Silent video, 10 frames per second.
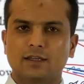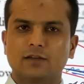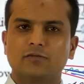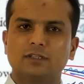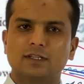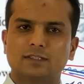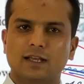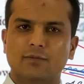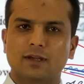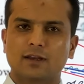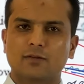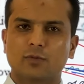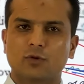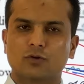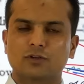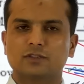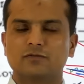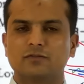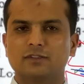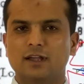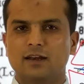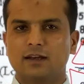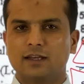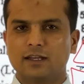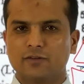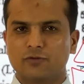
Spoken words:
with the segmental bronchus, with the lymph